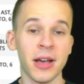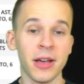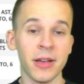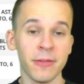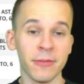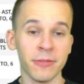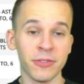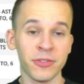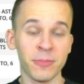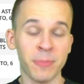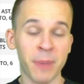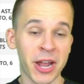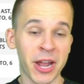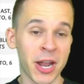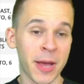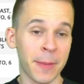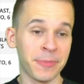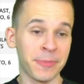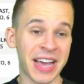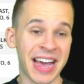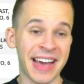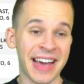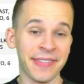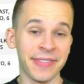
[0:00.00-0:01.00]
spend
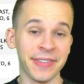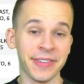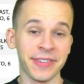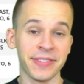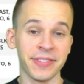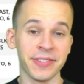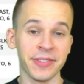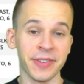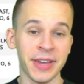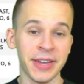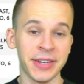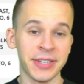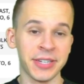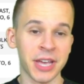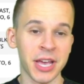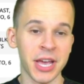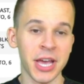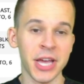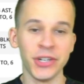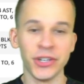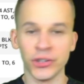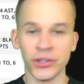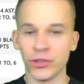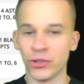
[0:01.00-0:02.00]
ups on the slate.
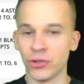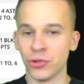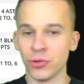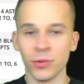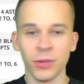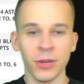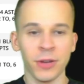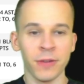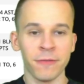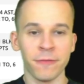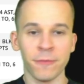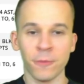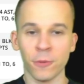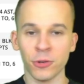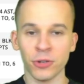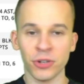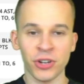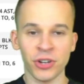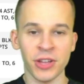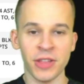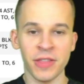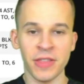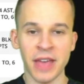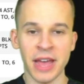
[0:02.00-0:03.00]
Just truly
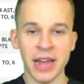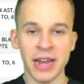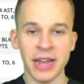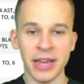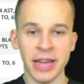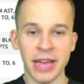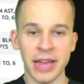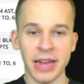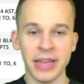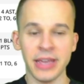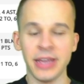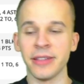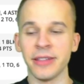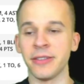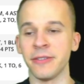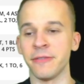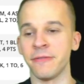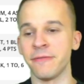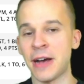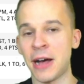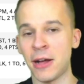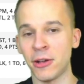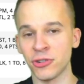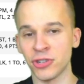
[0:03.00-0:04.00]
unfortunate that, again, he gets in
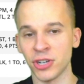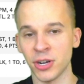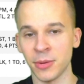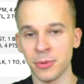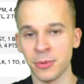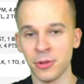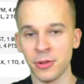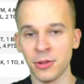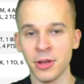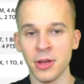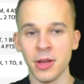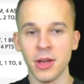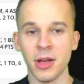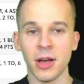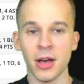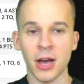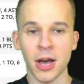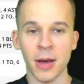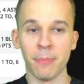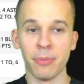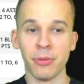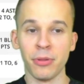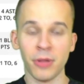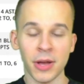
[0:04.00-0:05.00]
foul trouble,
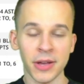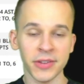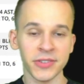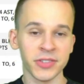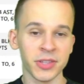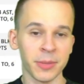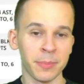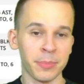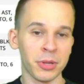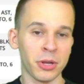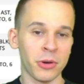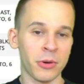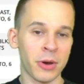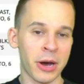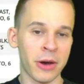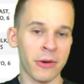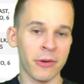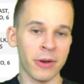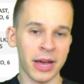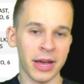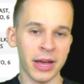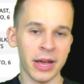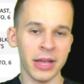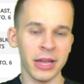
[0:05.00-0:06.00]
plus the
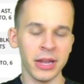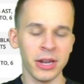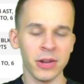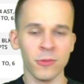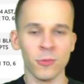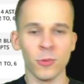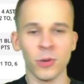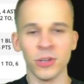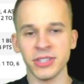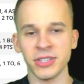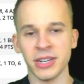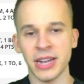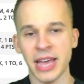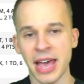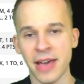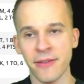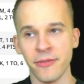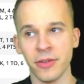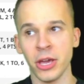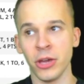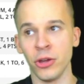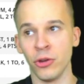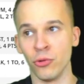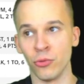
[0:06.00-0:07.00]
blowout. You know, wasn't
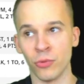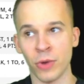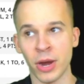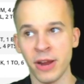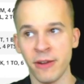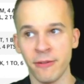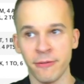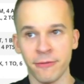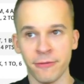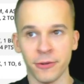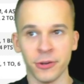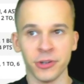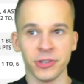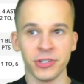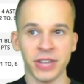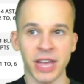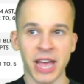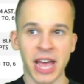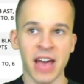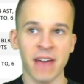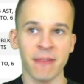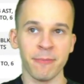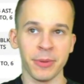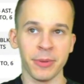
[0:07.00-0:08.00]
having a great first
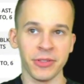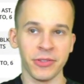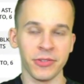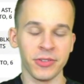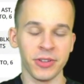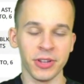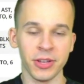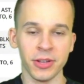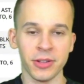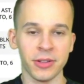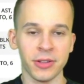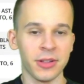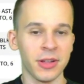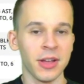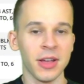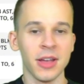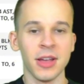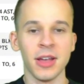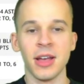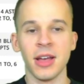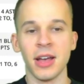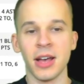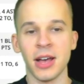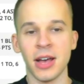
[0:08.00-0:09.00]
half, but still,
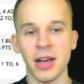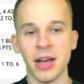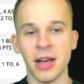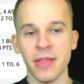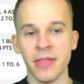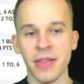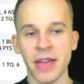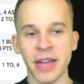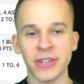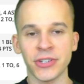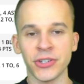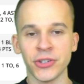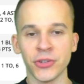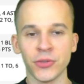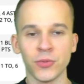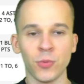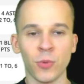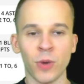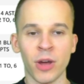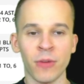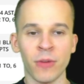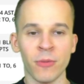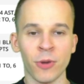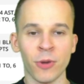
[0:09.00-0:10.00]
that's just
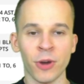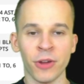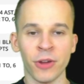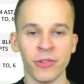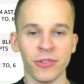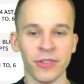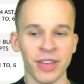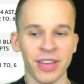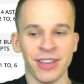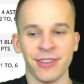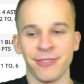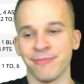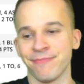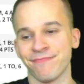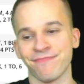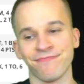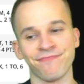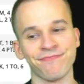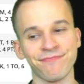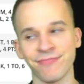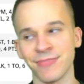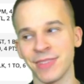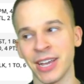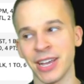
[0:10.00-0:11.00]
one where it's like,
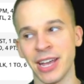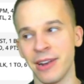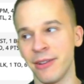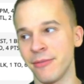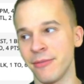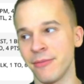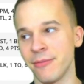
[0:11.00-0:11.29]
again,